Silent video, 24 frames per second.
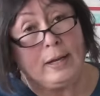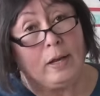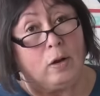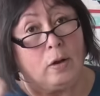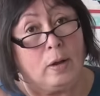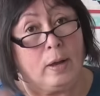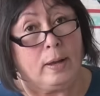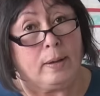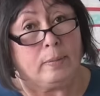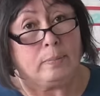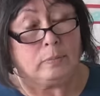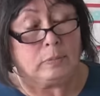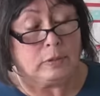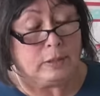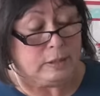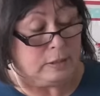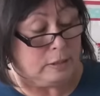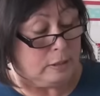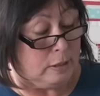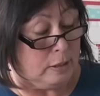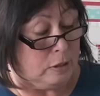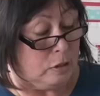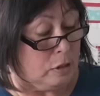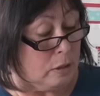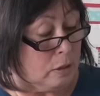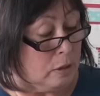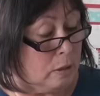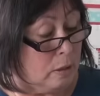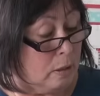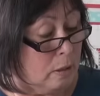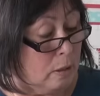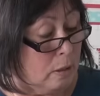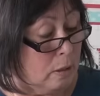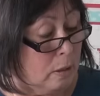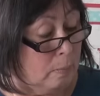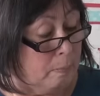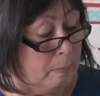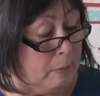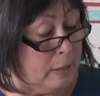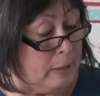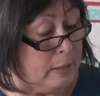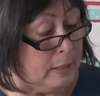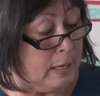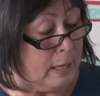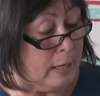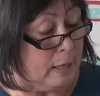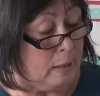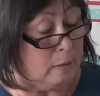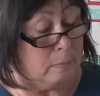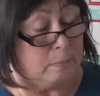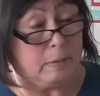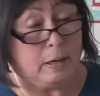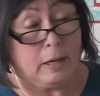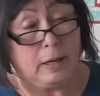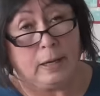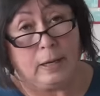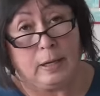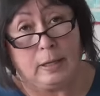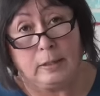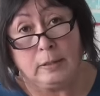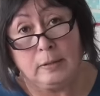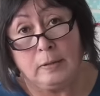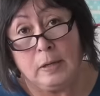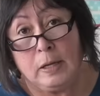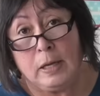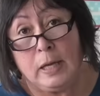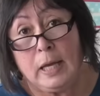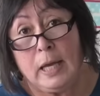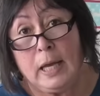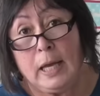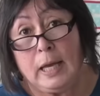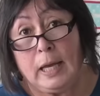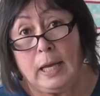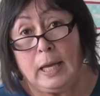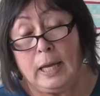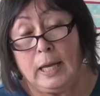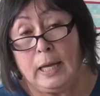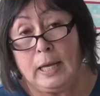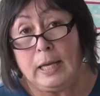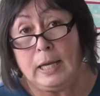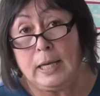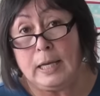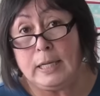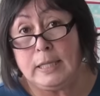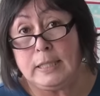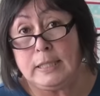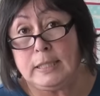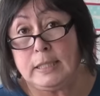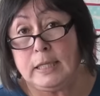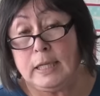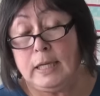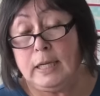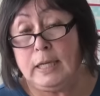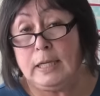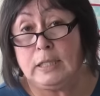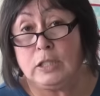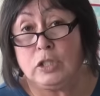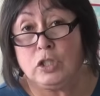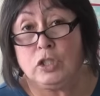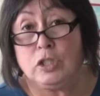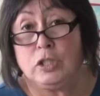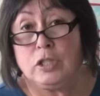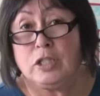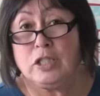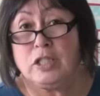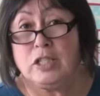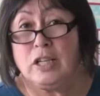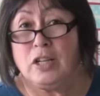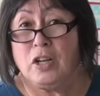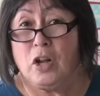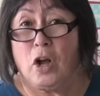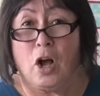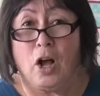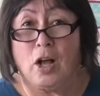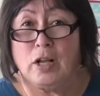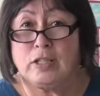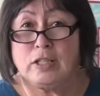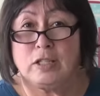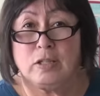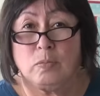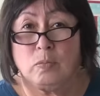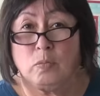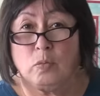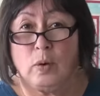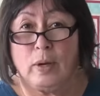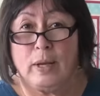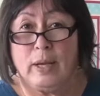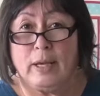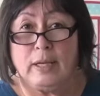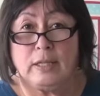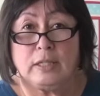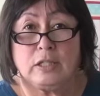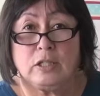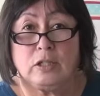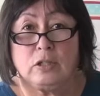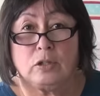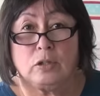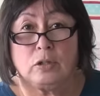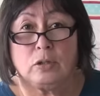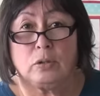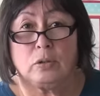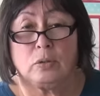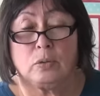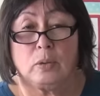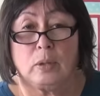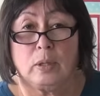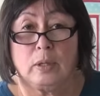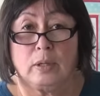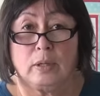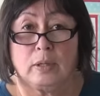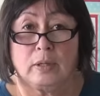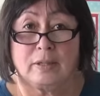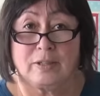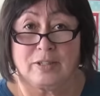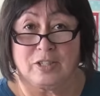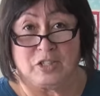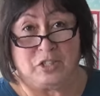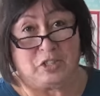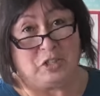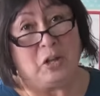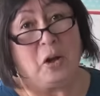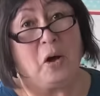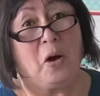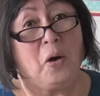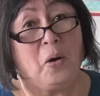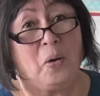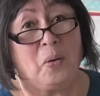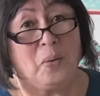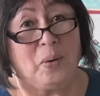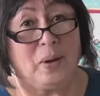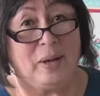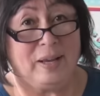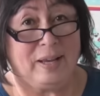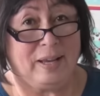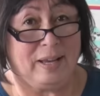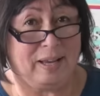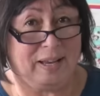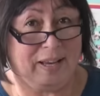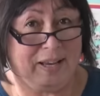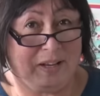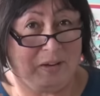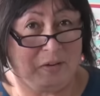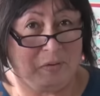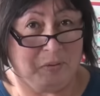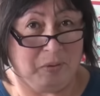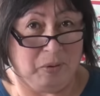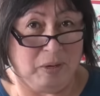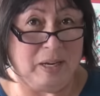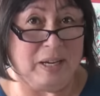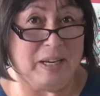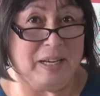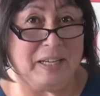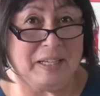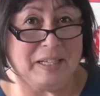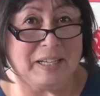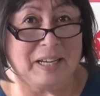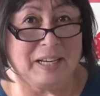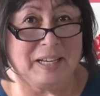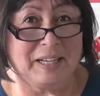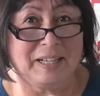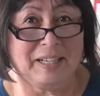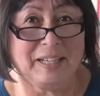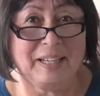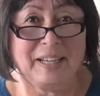now I'm listening to The Pecan Man. And it's just an awesome way to sew and read